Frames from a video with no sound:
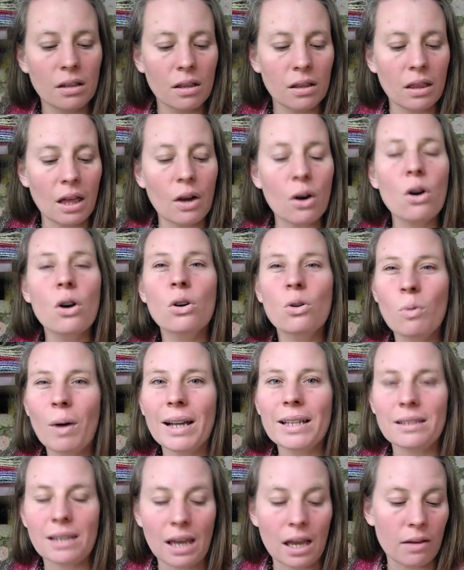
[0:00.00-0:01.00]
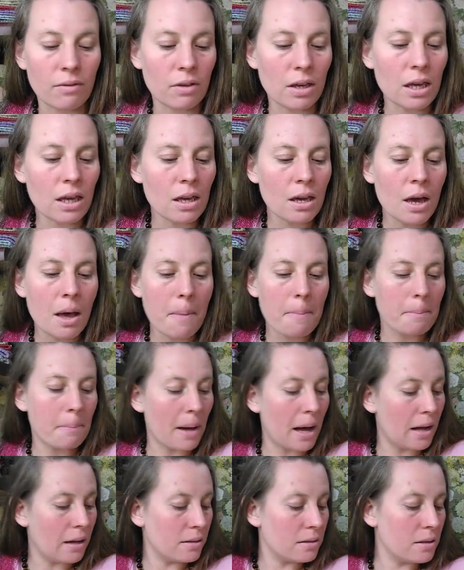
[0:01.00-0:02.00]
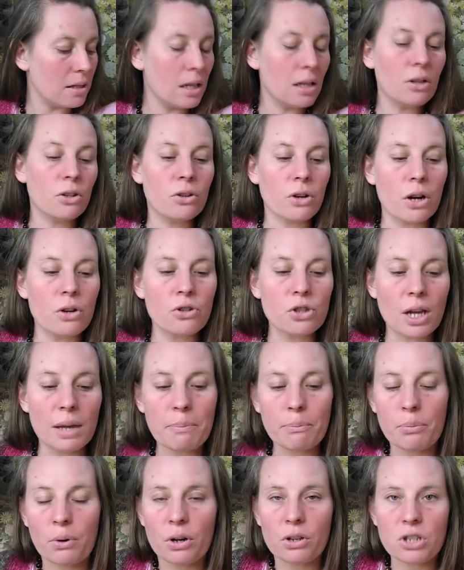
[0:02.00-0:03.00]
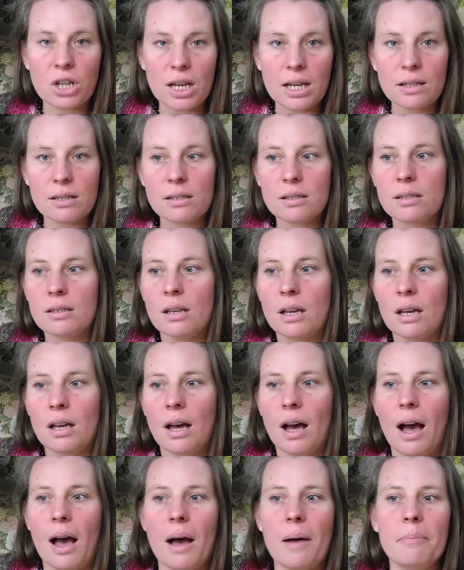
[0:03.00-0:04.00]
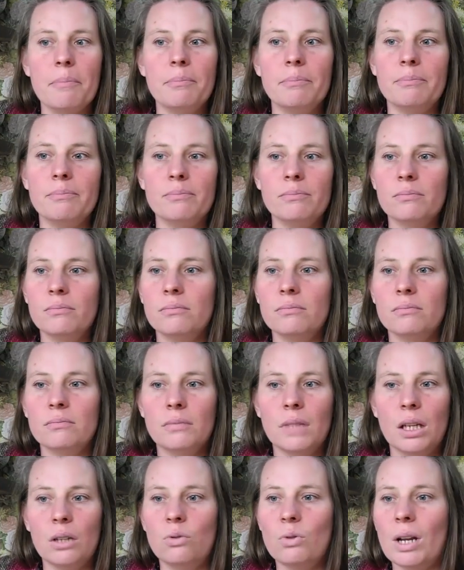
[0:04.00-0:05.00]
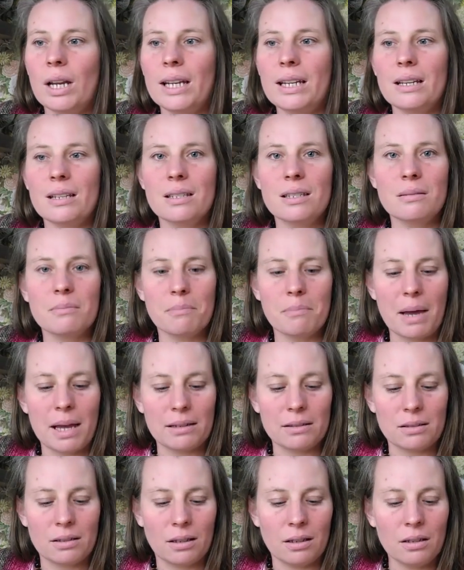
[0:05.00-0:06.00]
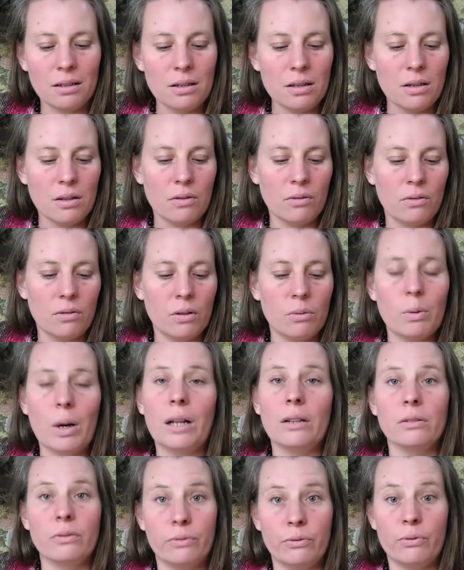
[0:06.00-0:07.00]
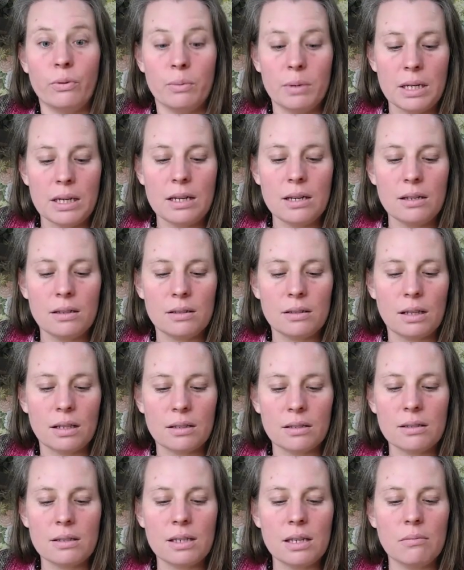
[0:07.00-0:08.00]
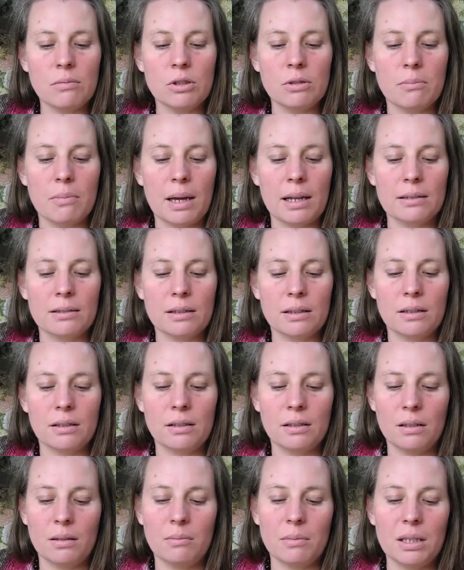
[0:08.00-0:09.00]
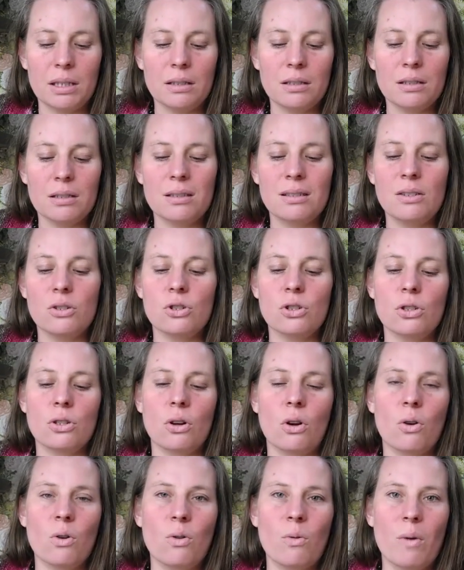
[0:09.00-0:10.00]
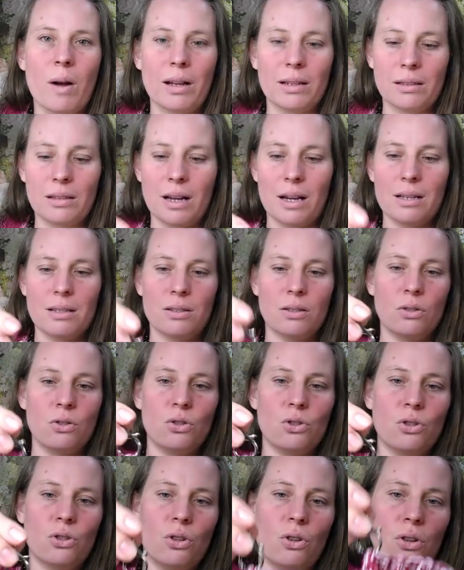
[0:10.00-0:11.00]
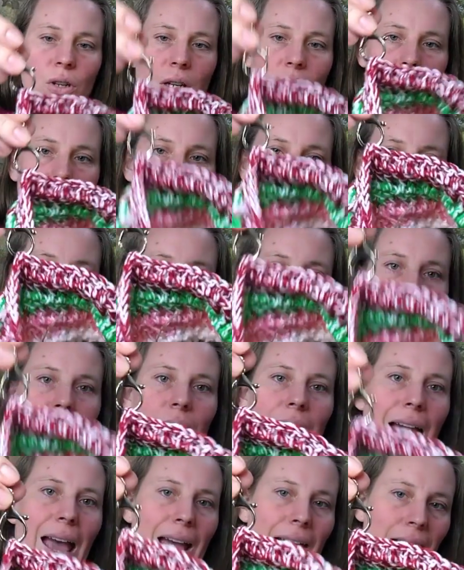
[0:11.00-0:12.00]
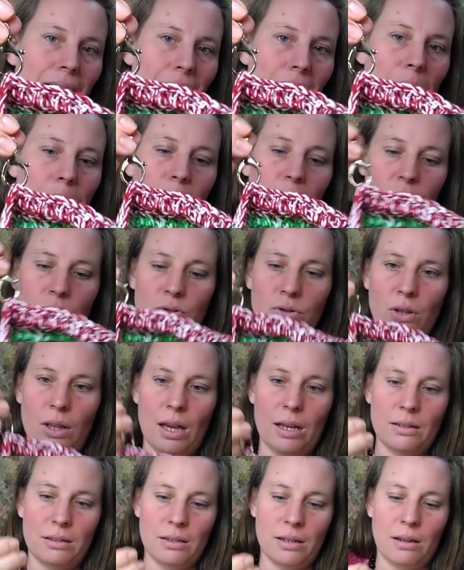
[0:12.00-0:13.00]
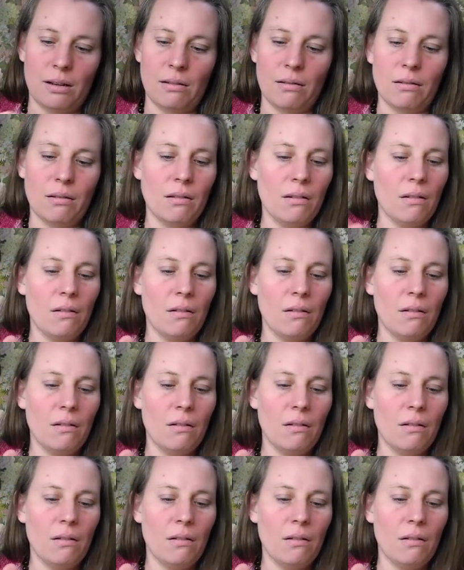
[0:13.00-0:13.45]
They are quite heavy, but in crochet projects it really doesn't matter. Well, for me it doesn't seem to matter. I mean, the stitches are quite nice and sturdy. I mean, you can even hang it up onto that and